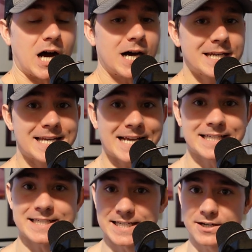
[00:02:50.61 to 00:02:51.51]

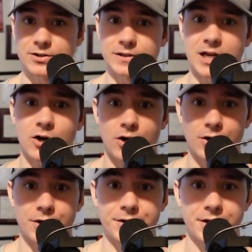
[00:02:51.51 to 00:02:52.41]
unnecessarily
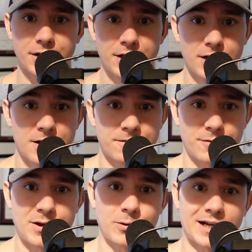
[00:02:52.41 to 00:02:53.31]
hard for
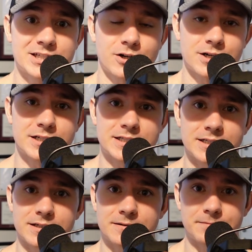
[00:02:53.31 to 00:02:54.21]
me when I started
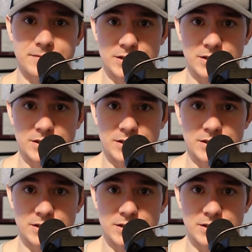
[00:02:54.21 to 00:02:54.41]
to,